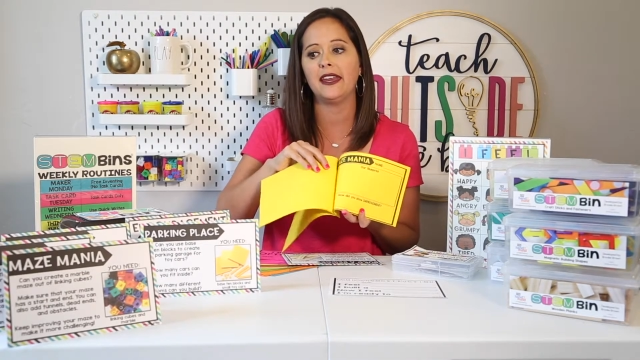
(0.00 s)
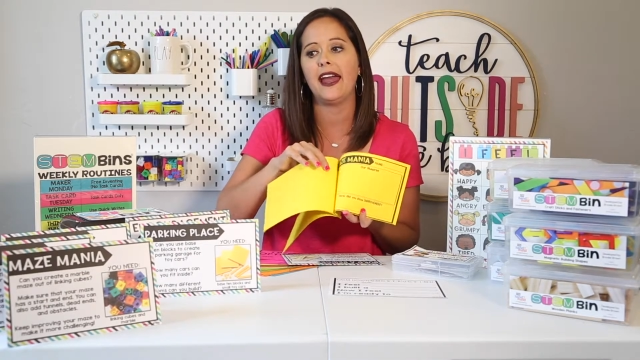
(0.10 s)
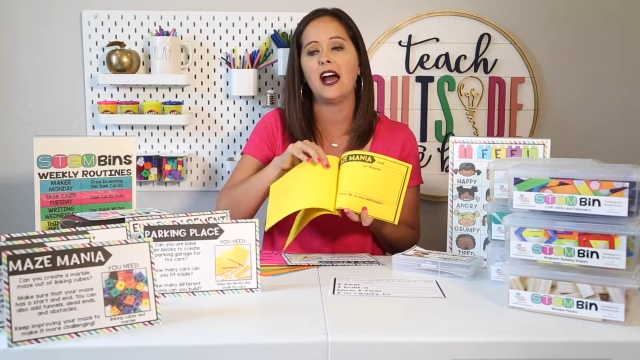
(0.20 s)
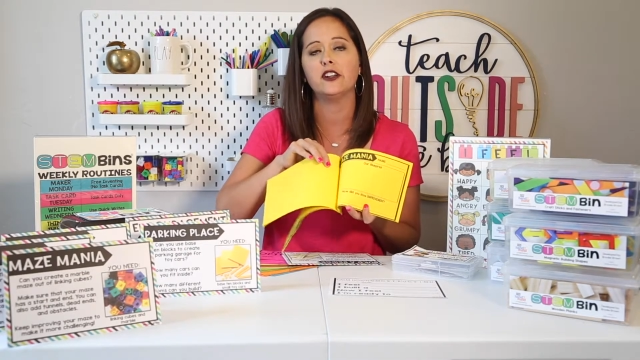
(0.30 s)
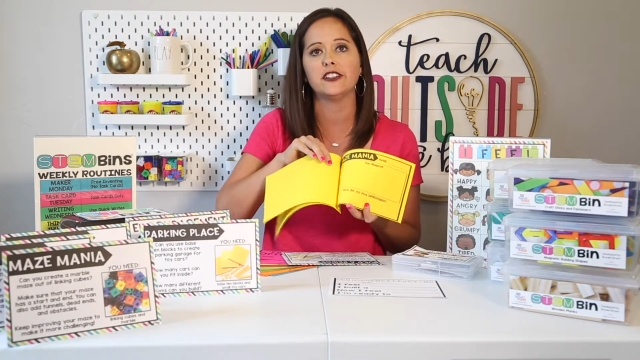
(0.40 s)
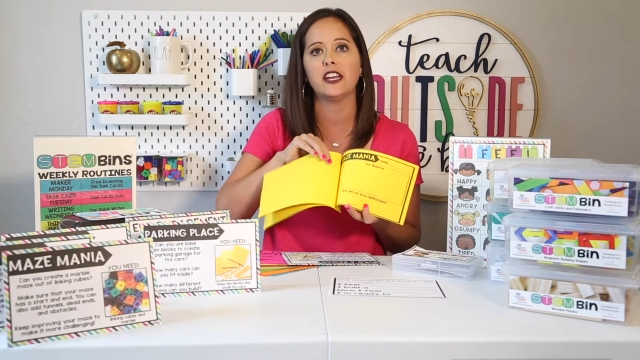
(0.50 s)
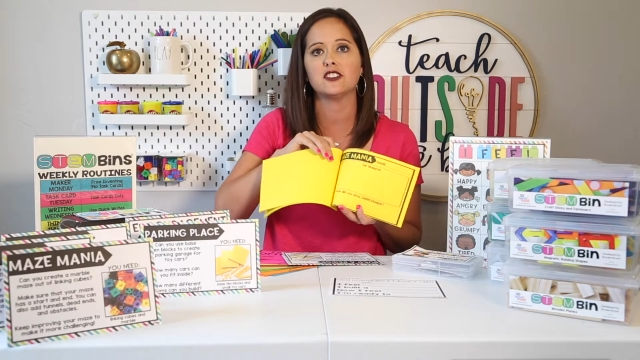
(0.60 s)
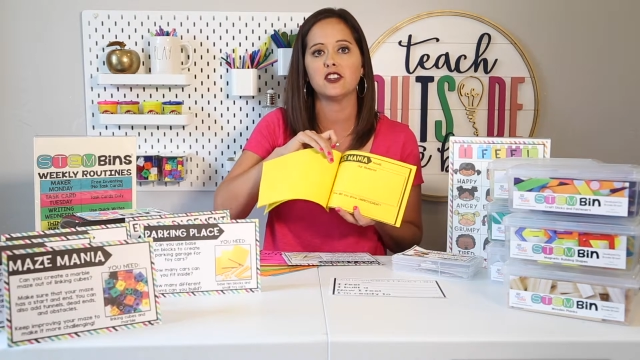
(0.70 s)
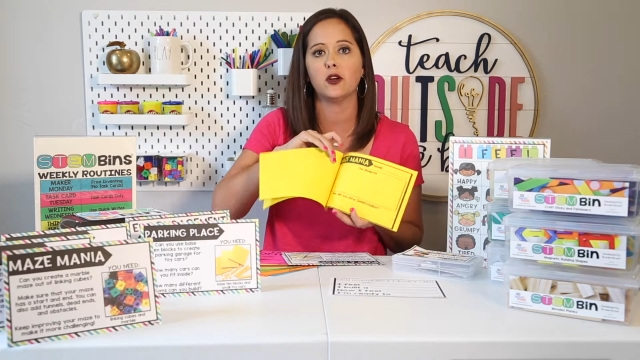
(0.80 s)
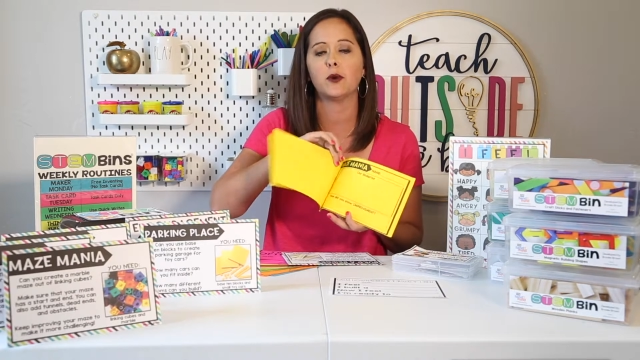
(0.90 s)
And how did I
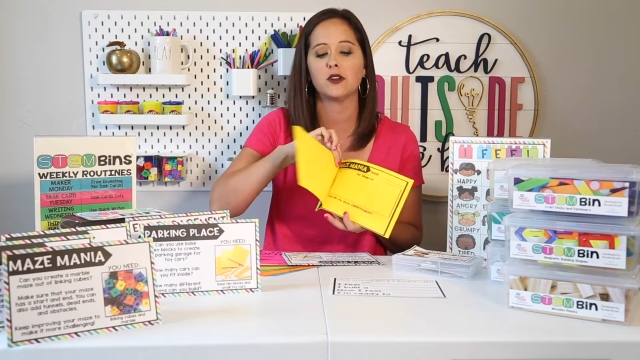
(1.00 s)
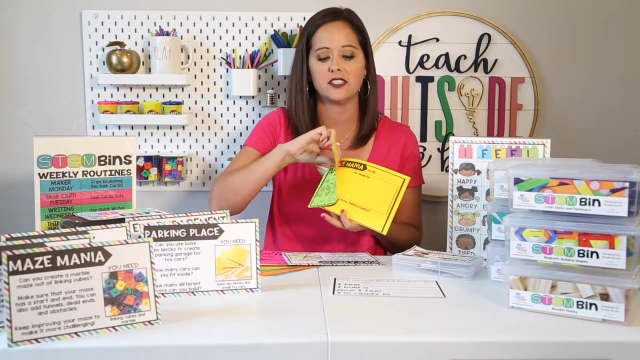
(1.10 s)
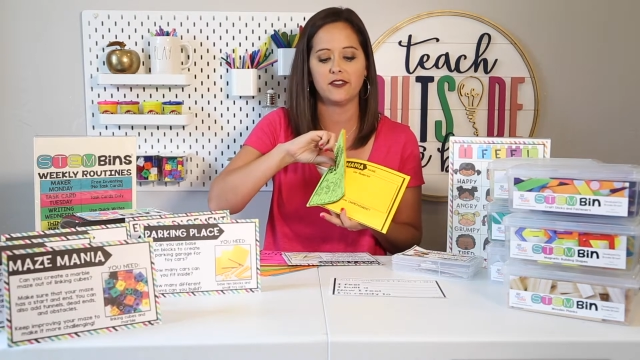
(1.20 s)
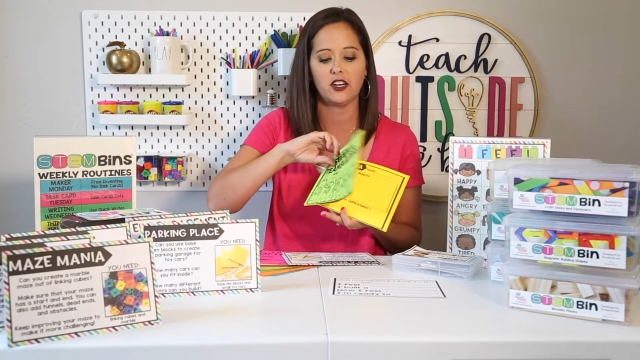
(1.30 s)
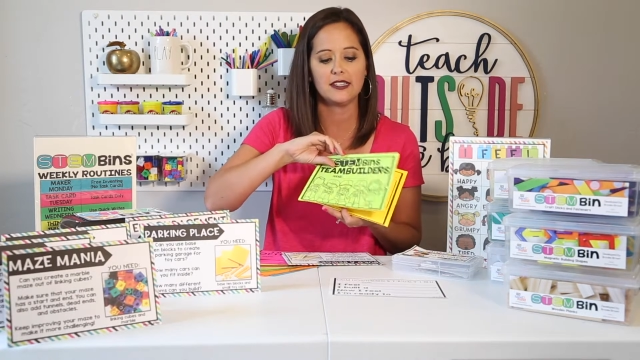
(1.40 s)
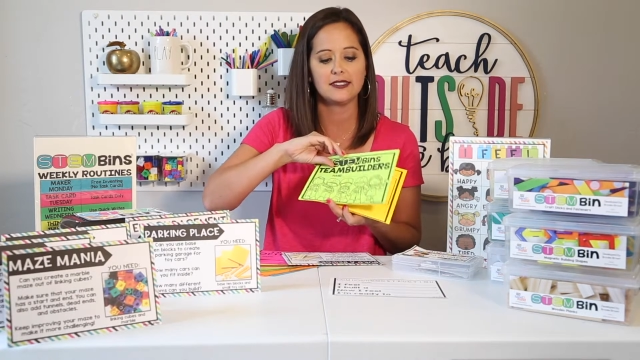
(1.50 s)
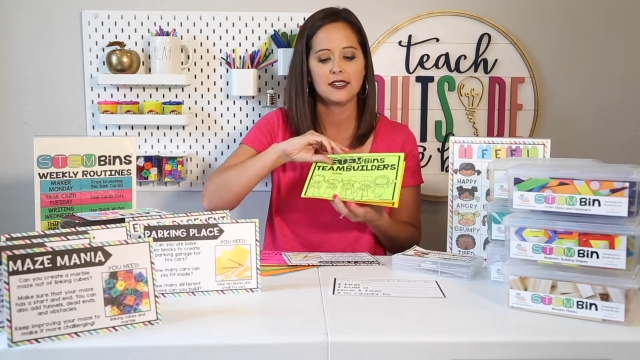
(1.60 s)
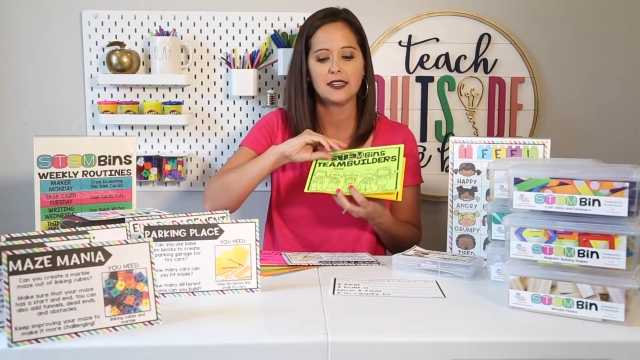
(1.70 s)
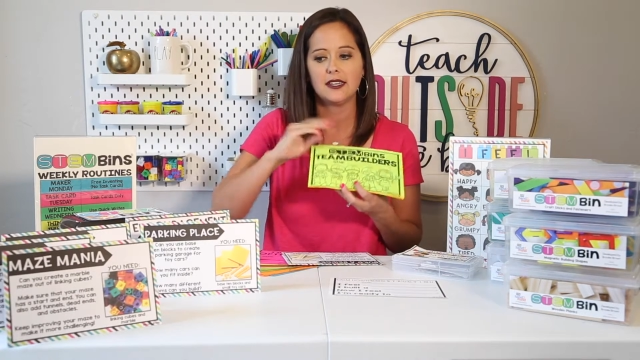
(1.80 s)
show perseverance?